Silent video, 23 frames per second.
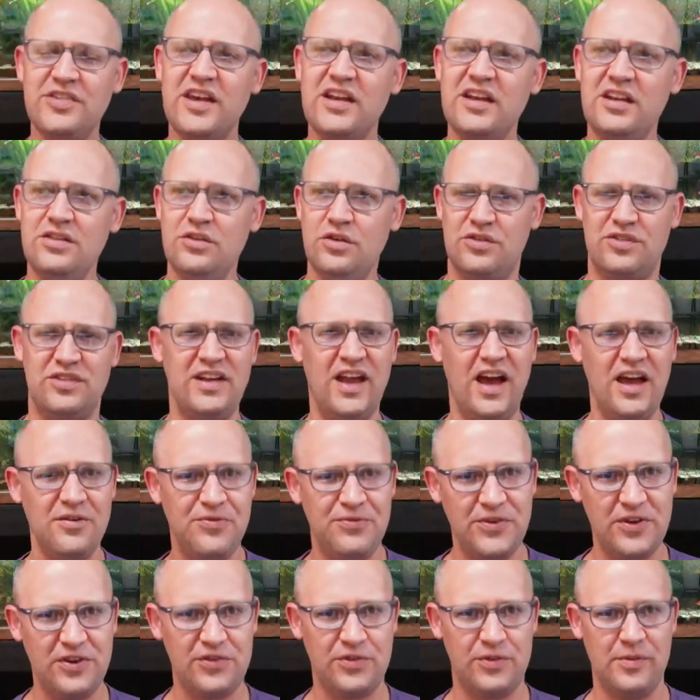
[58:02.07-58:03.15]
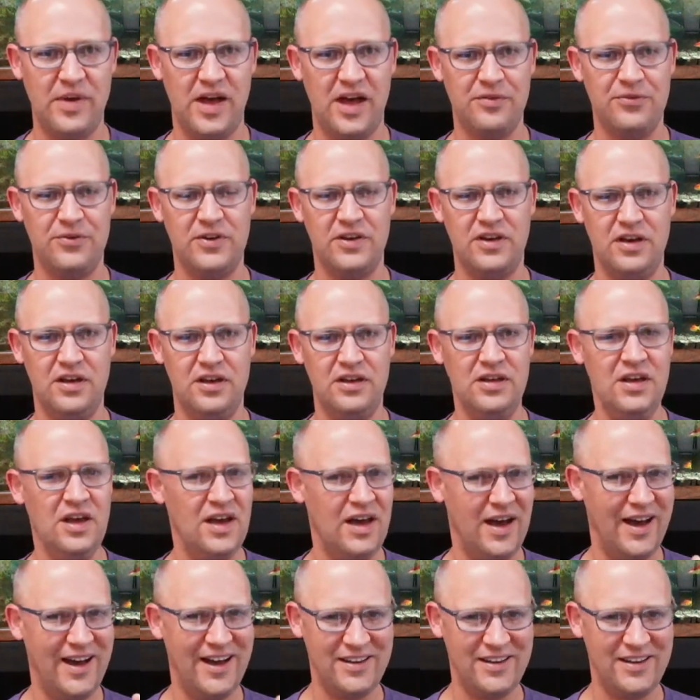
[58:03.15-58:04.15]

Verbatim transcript: know, I was getting those knife fish from Africa.